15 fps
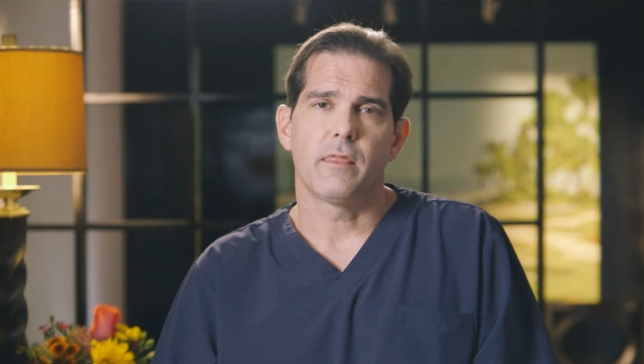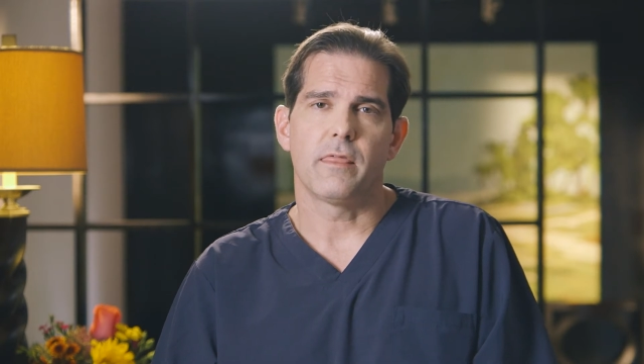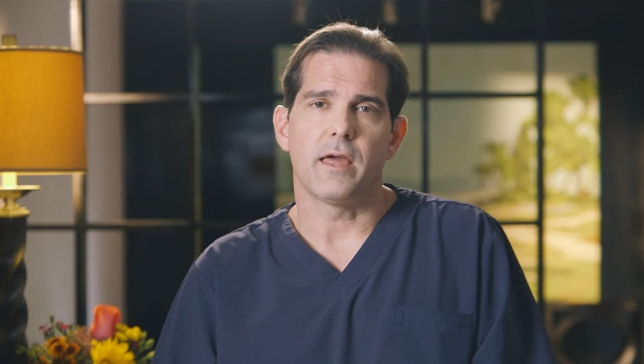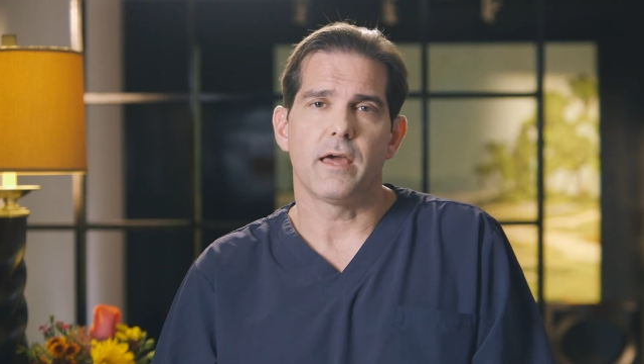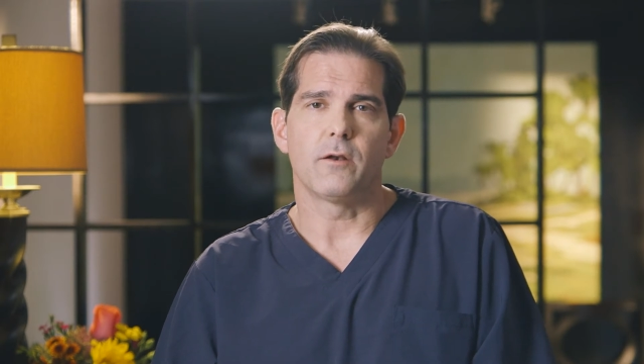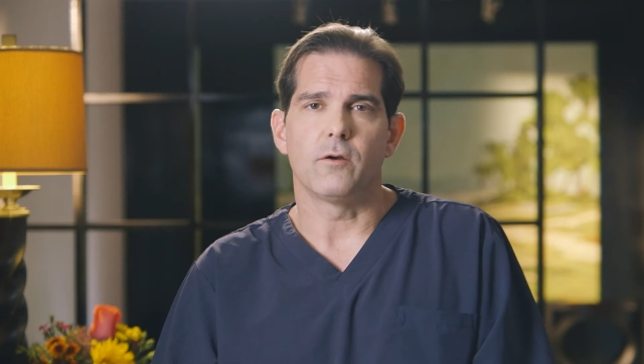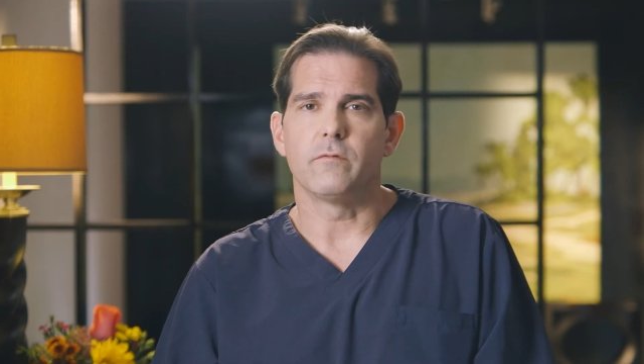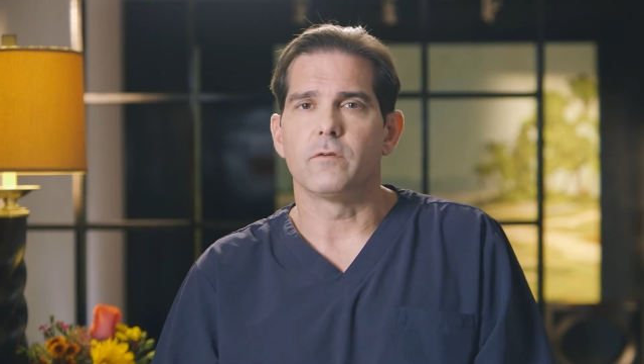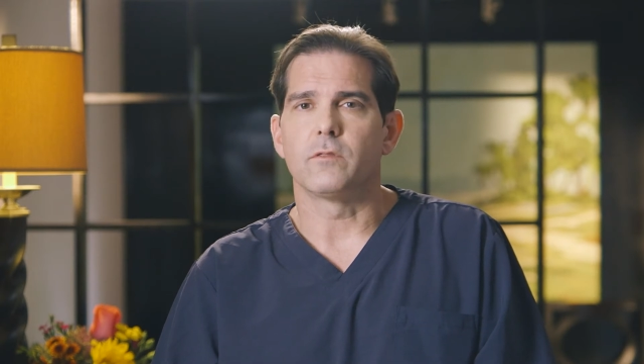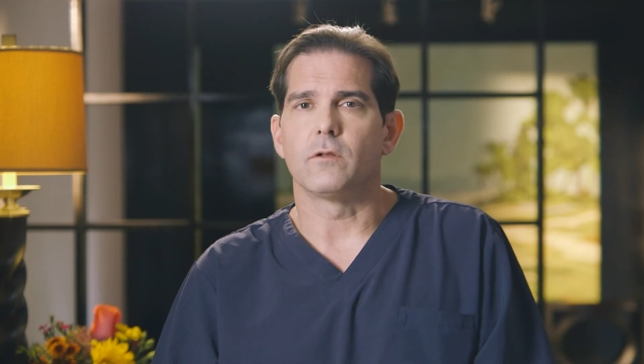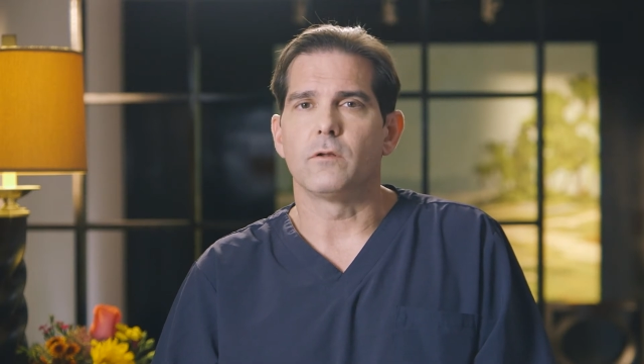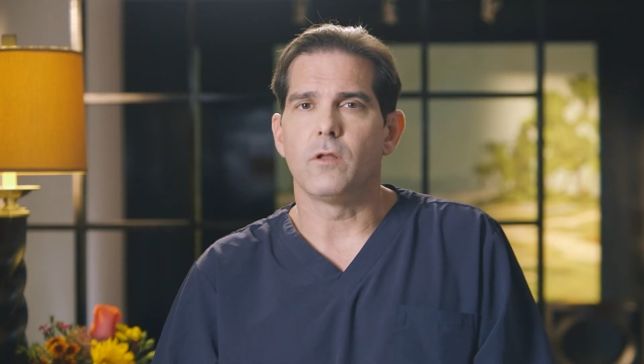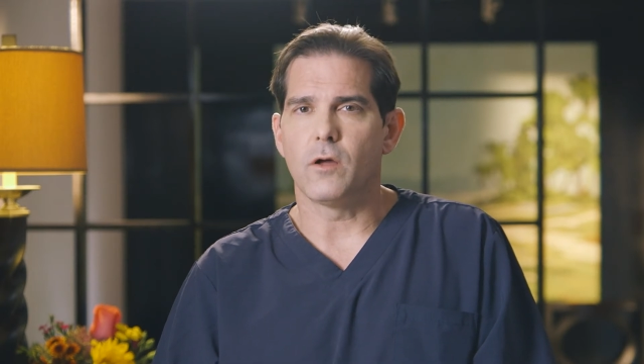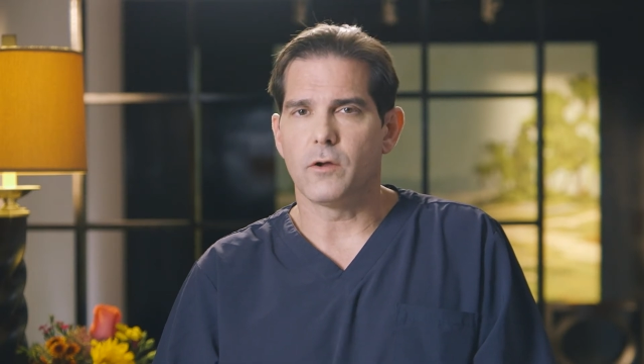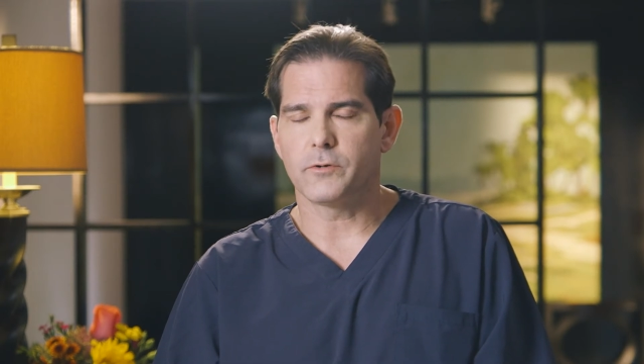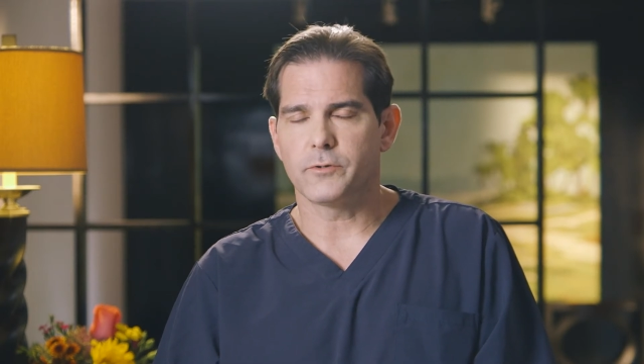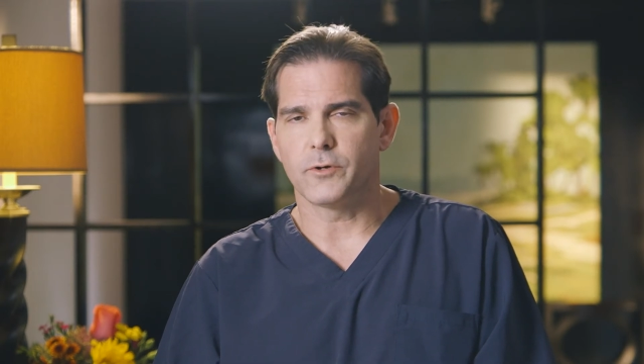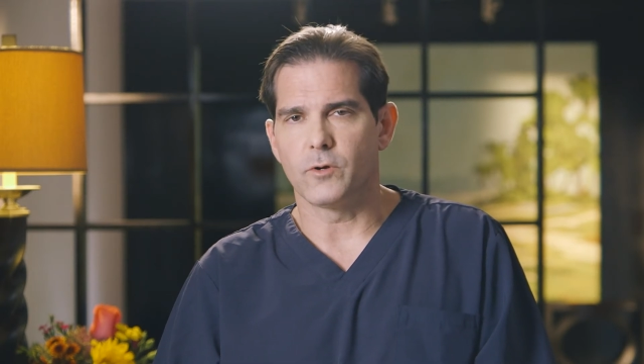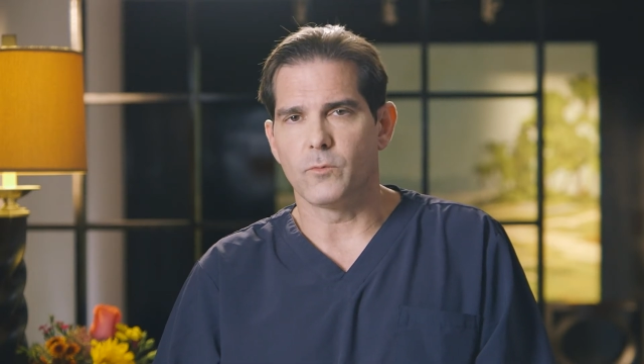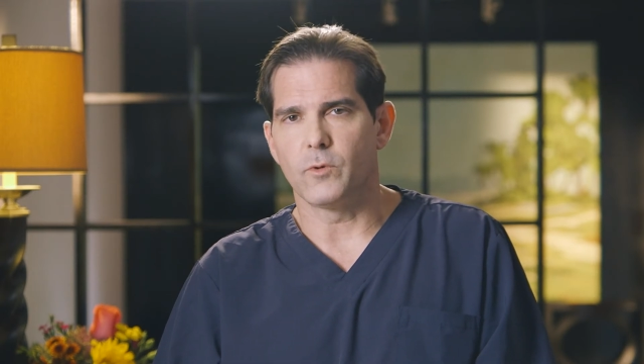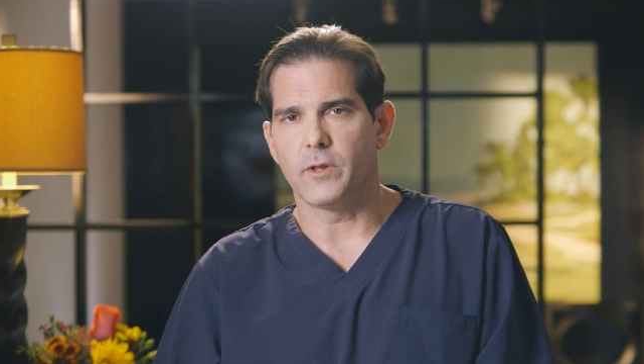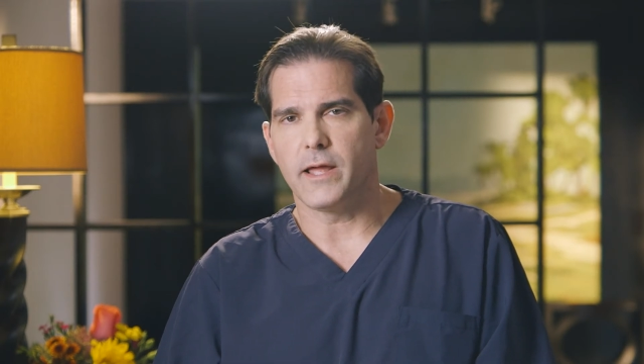that over the long
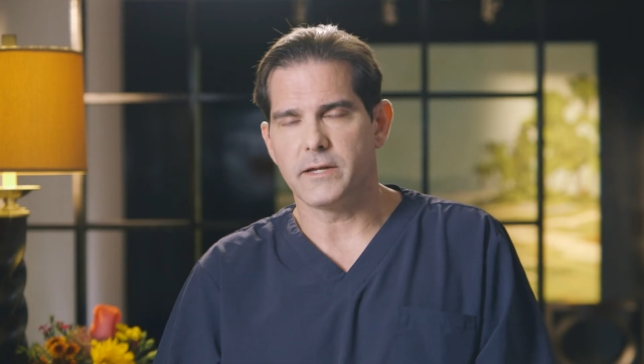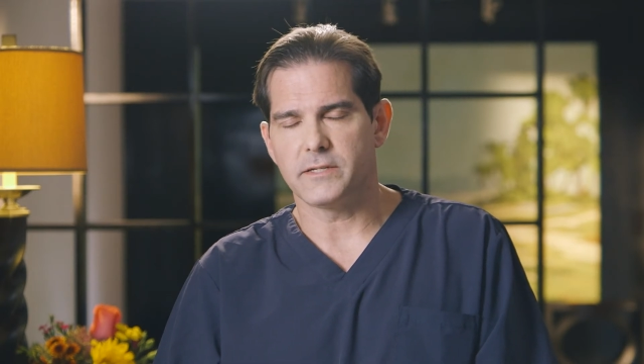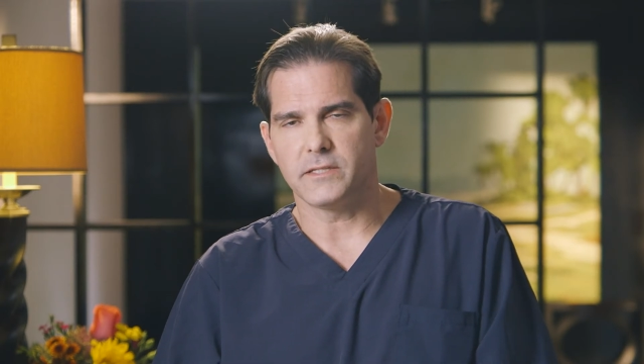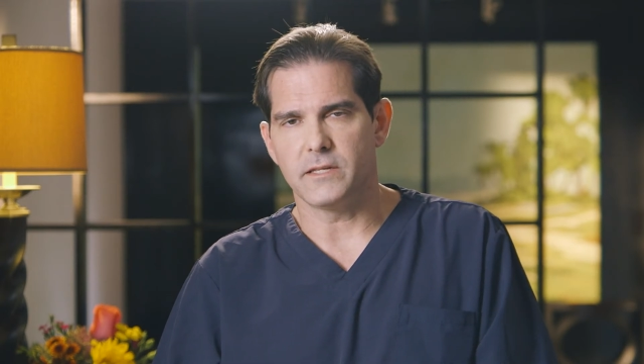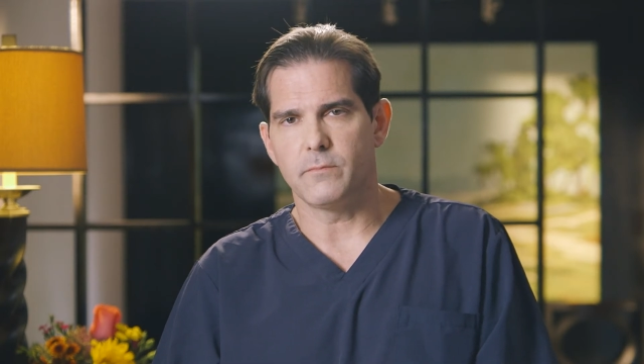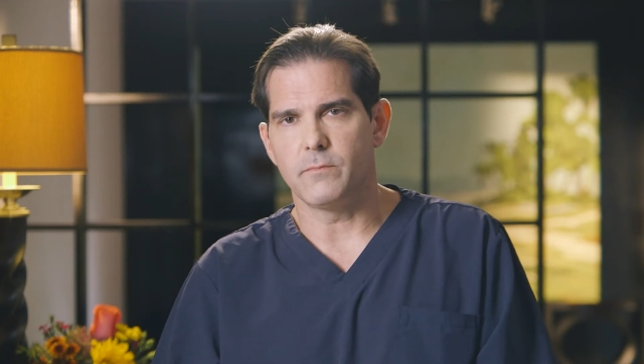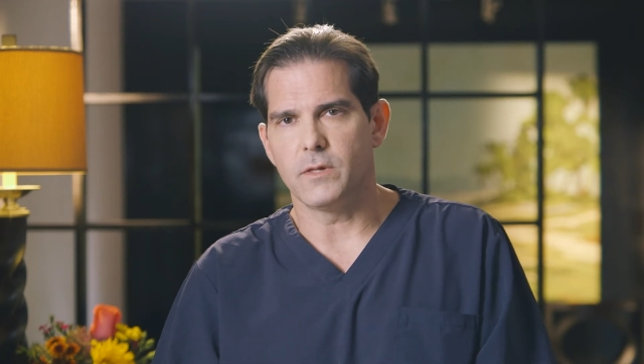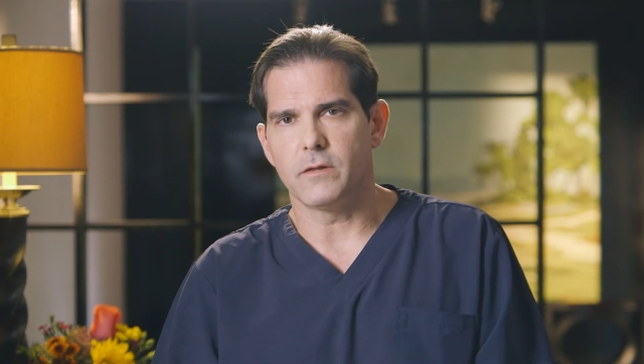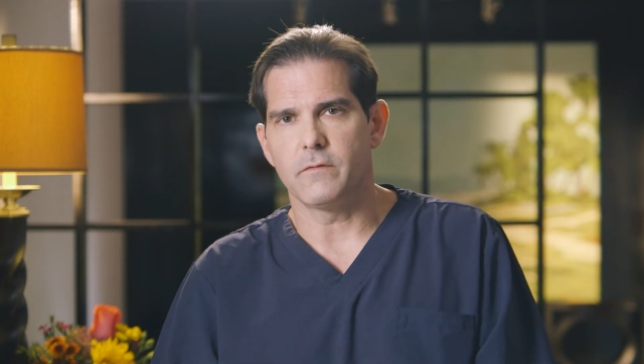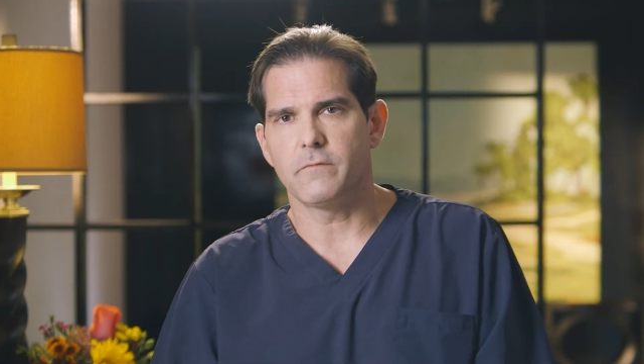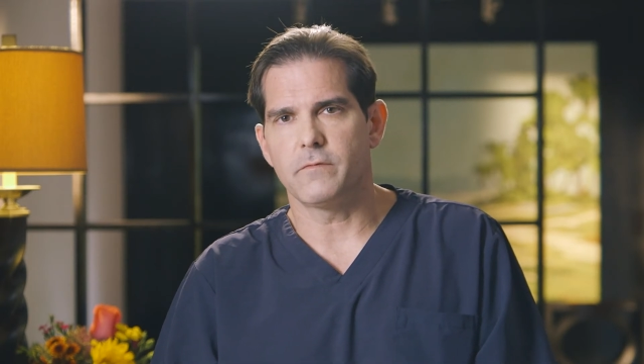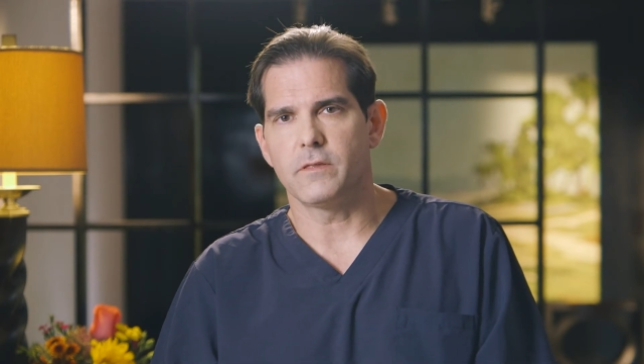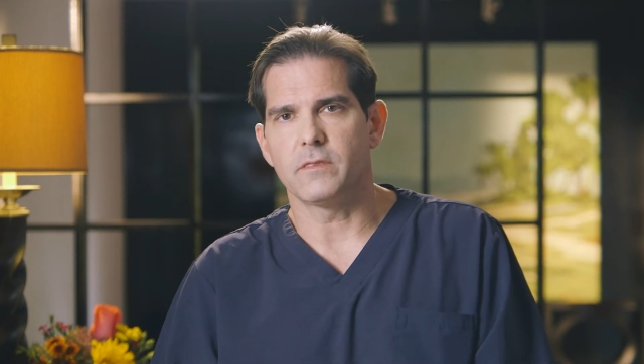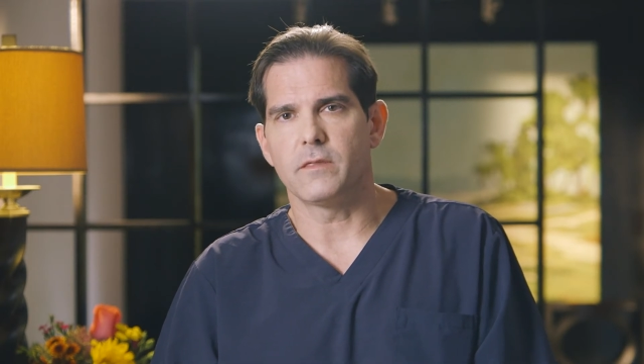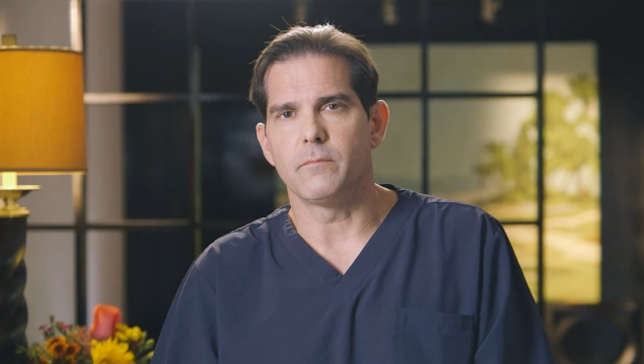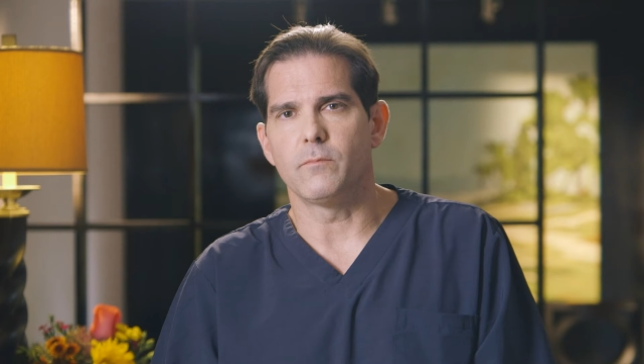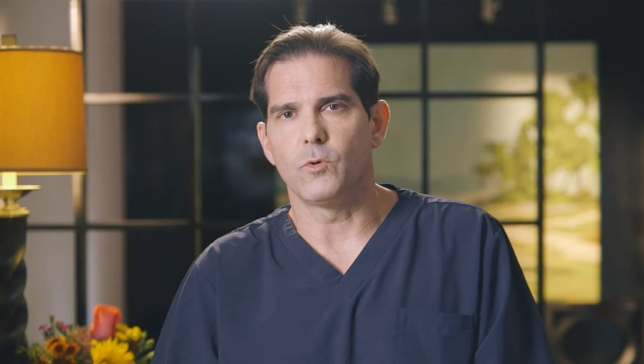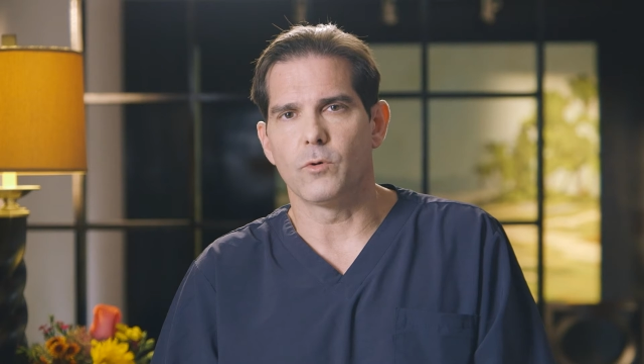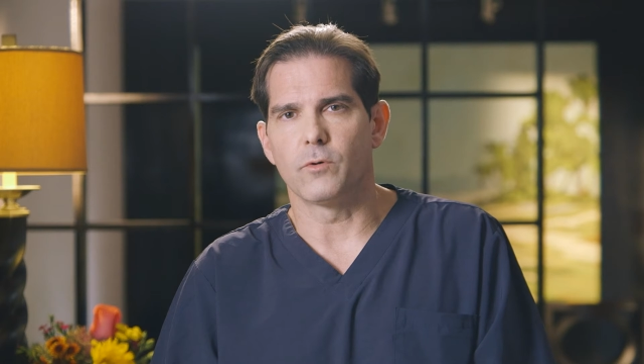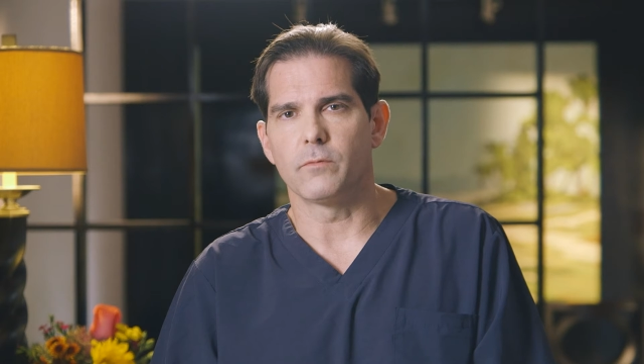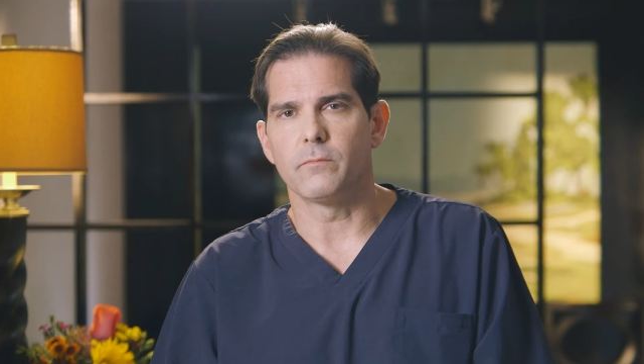term would actually benefit them more